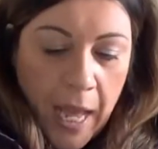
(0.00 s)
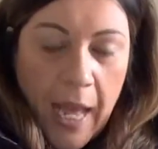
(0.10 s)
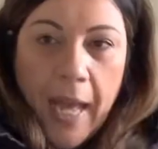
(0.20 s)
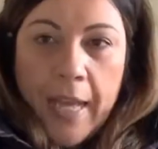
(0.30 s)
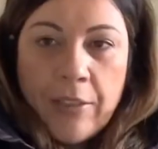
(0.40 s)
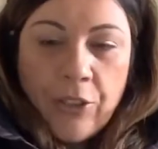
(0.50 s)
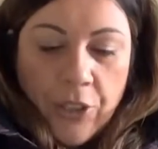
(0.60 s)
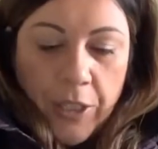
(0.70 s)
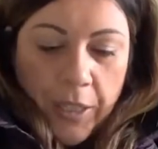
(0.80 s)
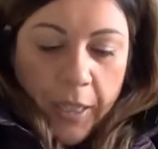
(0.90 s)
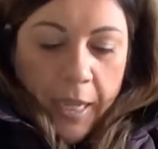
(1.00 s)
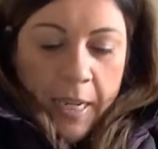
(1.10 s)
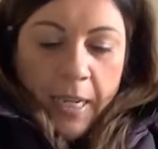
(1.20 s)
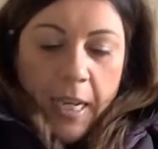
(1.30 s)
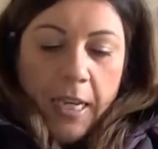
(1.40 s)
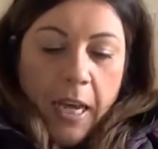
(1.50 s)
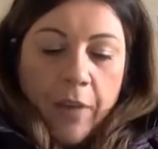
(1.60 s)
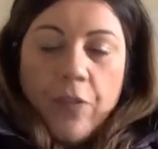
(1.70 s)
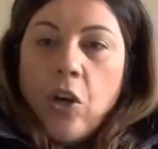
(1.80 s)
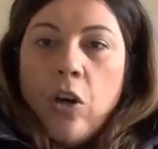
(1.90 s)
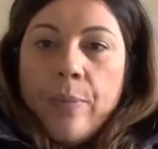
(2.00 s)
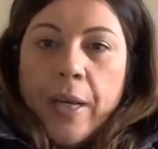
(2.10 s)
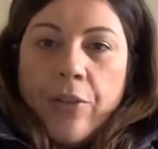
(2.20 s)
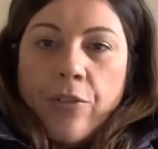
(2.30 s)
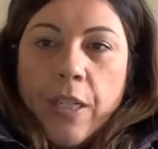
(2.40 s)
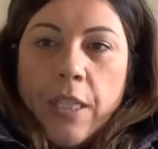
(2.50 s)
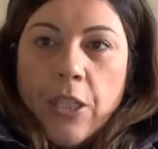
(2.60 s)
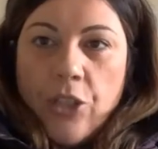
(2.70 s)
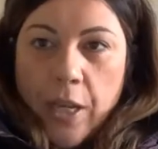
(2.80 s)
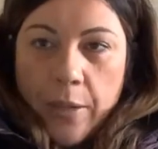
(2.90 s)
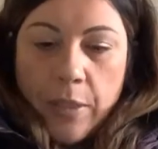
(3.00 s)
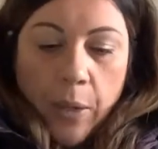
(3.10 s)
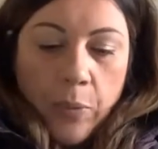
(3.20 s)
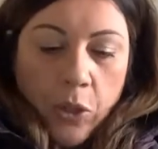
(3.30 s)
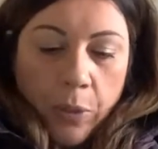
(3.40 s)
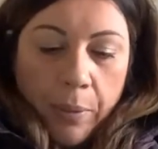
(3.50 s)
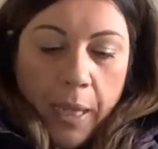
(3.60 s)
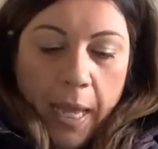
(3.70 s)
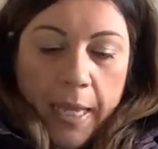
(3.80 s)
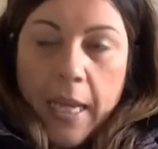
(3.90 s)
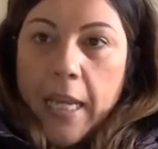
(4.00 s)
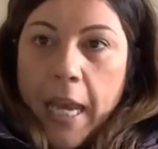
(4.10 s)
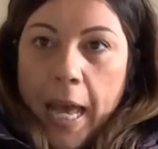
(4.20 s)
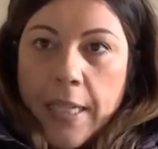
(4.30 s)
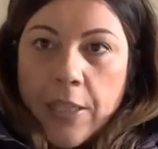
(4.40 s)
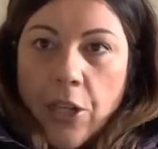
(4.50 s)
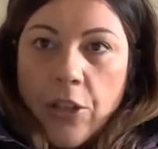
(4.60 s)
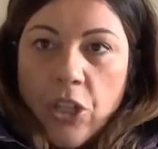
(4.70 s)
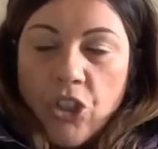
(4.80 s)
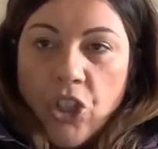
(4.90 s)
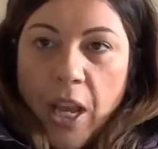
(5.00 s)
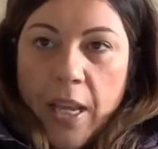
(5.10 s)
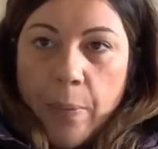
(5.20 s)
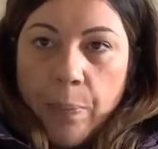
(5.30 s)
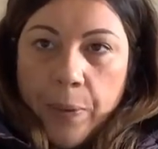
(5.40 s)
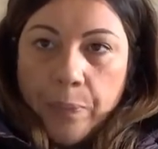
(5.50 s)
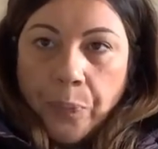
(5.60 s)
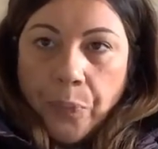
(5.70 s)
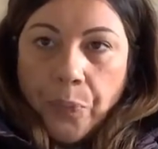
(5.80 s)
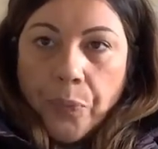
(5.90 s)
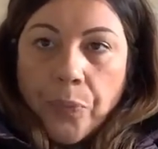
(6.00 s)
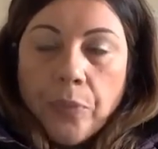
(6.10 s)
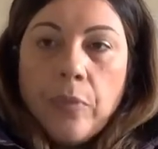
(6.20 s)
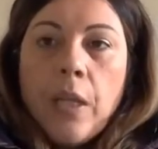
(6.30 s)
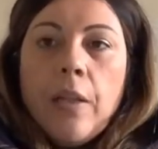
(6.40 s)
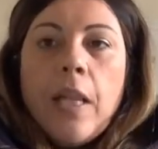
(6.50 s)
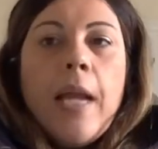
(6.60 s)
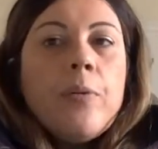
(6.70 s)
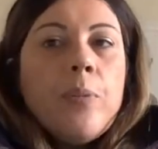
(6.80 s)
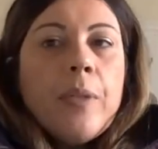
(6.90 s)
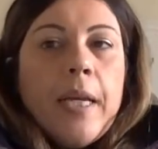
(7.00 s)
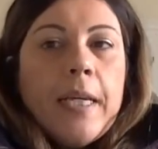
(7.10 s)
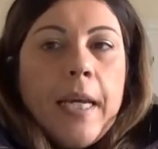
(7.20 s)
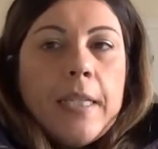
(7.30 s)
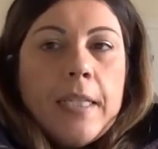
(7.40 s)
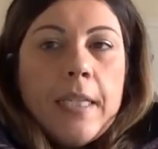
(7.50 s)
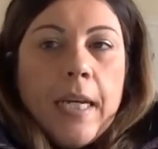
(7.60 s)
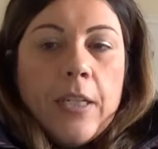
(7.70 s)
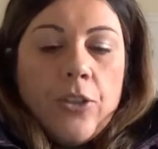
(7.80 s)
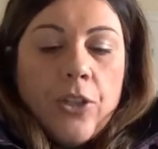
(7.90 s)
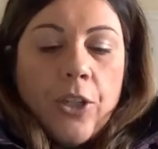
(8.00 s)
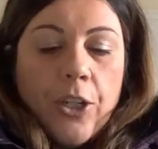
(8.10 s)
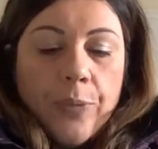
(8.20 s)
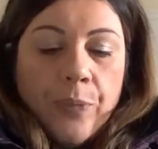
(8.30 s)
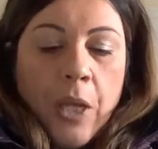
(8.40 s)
And in here, I've got all my 3D shapes, and we're going to play Guess the Shape, like we played Guess the Dinosaur.